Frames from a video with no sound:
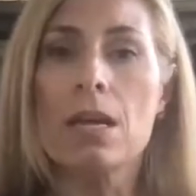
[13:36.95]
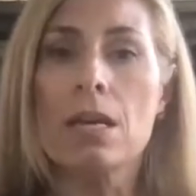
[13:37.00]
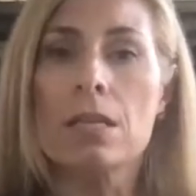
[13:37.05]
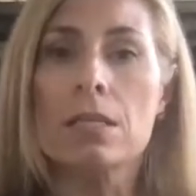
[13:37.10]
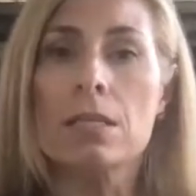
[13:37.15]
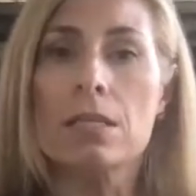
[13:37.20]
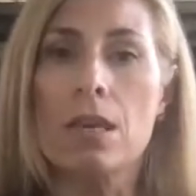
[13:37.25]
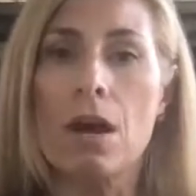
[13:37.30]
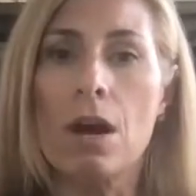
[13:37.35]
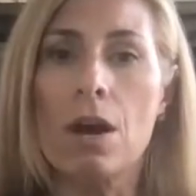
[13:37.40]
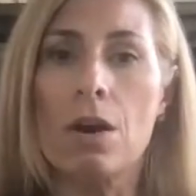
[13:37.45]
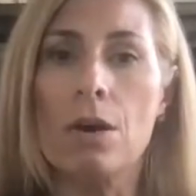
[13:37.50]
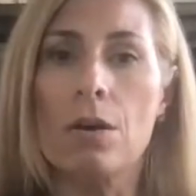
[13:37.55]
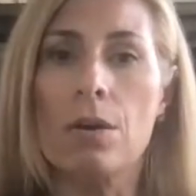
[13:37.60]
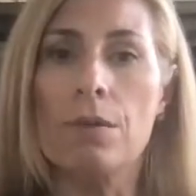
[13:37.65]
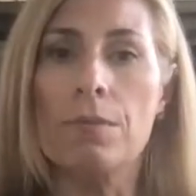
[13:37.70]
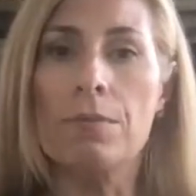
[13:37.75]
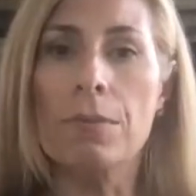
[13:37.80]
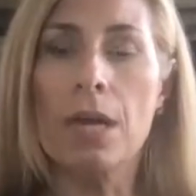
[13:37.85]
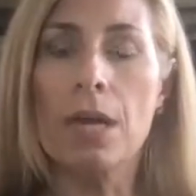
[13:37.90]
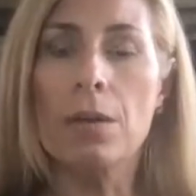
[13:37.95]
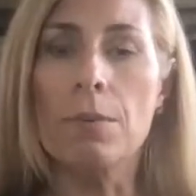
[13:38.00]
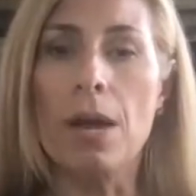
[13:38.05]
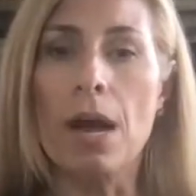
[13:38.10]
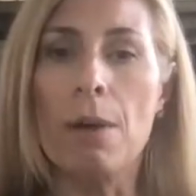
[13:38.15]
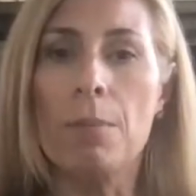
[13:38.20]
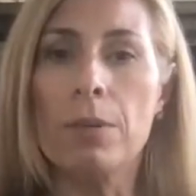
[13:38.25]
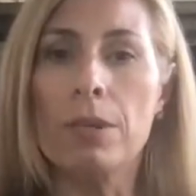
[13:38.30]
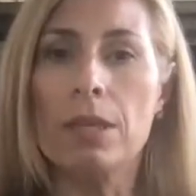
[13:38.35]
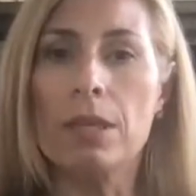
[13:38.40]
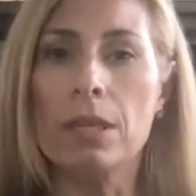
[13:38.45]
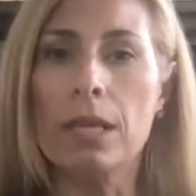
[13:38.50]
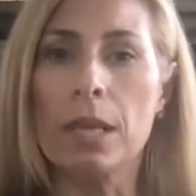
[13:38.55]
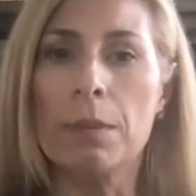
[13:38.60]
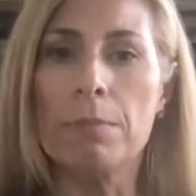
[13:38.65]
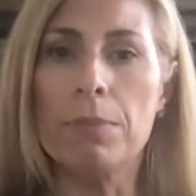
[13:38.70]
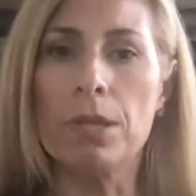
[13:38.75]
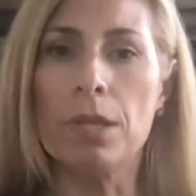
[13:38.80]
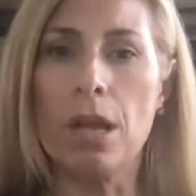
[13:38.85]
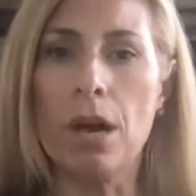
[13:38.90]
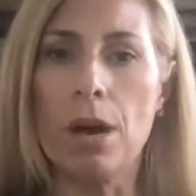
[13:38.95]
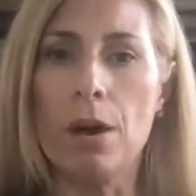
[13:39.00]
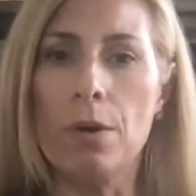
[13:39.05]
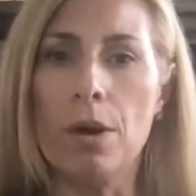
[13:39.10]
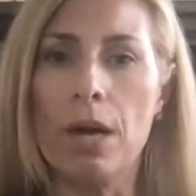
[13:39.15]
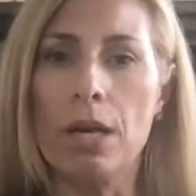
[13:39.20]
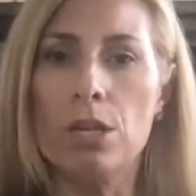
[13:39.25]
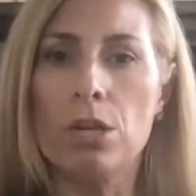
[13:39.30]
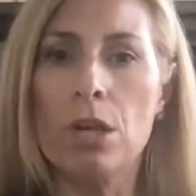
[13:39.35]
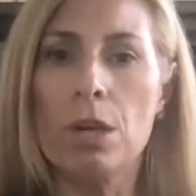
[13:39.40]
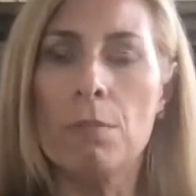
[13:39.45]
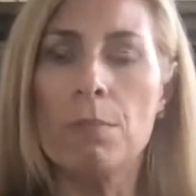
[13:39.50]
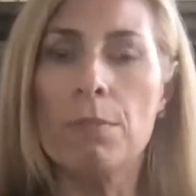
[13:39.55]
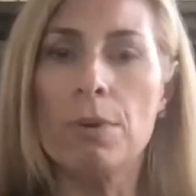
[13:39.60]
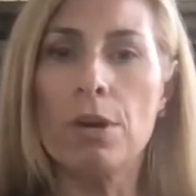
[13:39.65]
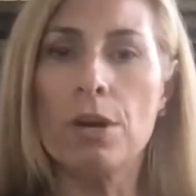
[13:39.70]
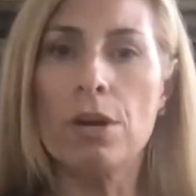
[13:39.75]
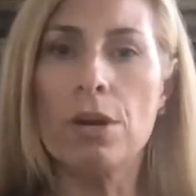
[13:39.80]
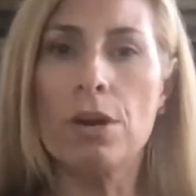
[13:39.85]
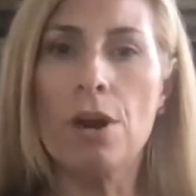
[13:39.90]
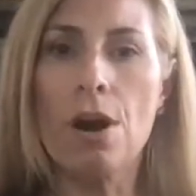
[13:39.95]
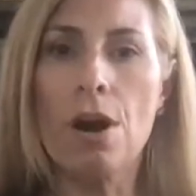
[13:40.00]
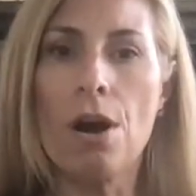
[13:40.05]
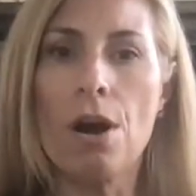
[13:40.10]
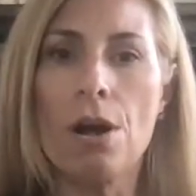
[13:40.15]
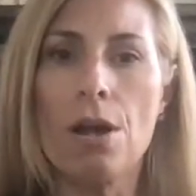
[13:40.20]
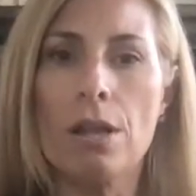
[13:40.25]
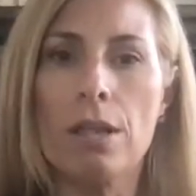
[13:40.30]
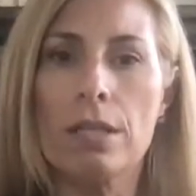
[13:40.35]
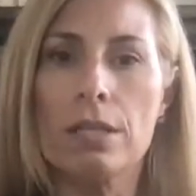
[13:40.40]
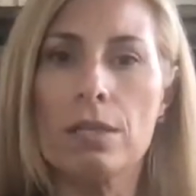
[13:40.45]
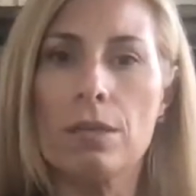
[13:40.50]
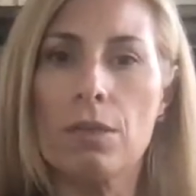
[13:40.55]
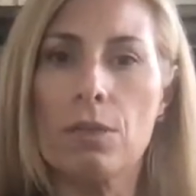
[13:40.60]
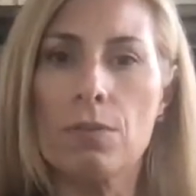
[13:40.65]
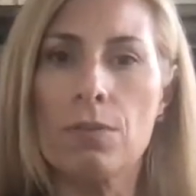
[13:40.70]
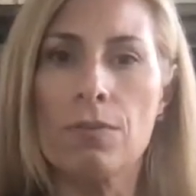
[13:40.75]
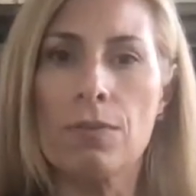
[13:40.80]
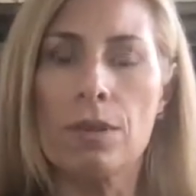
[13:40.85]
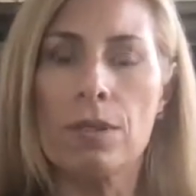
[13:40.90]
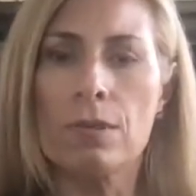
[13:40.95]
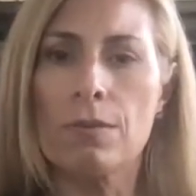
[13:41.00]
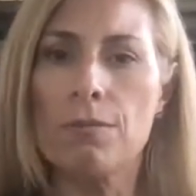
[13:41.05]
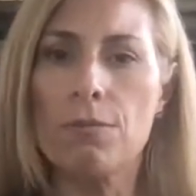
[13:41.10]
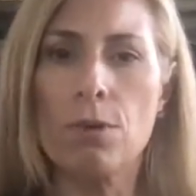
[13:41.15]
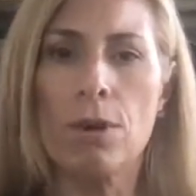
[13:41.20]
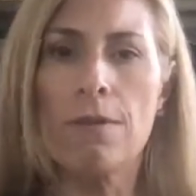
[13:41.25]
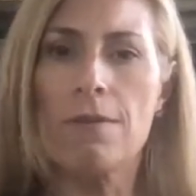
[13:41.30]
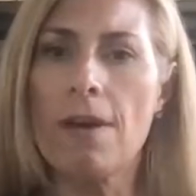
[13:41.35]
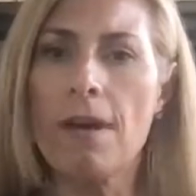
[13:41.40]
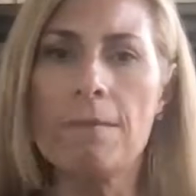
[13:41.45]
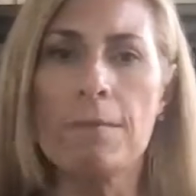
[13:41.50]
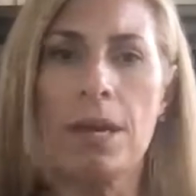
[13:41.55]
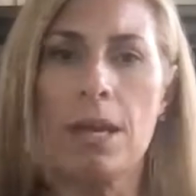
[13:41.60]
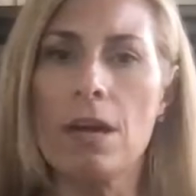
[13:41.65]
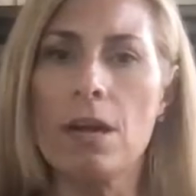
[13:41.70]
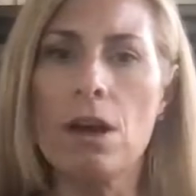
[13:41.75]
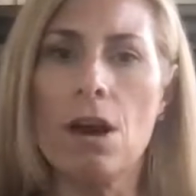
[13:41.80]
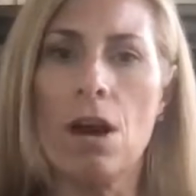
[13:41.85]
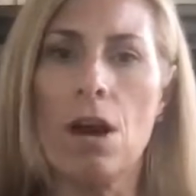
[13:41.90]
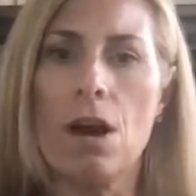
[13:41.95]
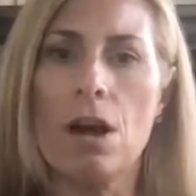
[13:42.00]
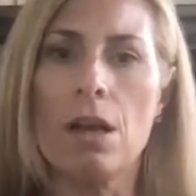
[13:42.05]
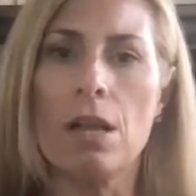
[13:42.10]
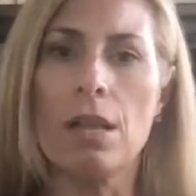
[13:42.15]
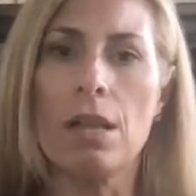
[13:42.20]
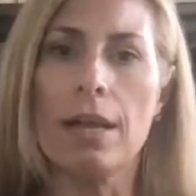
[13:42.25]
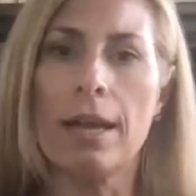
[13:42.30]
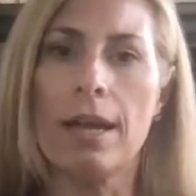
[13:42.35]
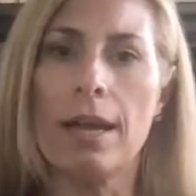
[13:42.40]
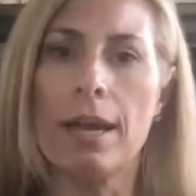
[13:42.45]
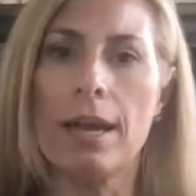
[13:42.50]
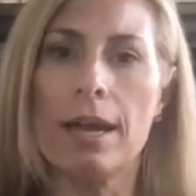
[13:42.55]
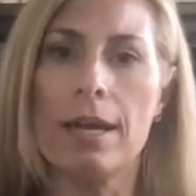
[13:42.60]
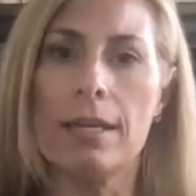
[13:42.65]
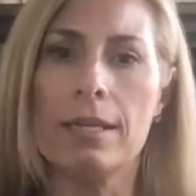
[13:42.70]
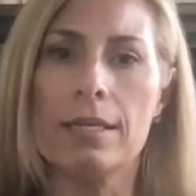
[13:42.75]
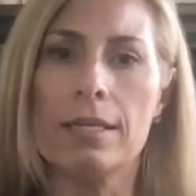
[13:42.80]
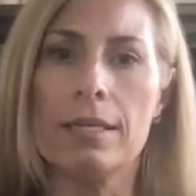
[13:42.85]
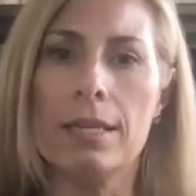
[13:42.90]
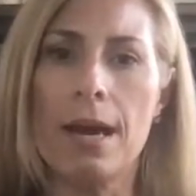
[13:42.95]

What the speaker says: So anyway, I'll put the link below, and you can book a call. It's a 45-minute call, and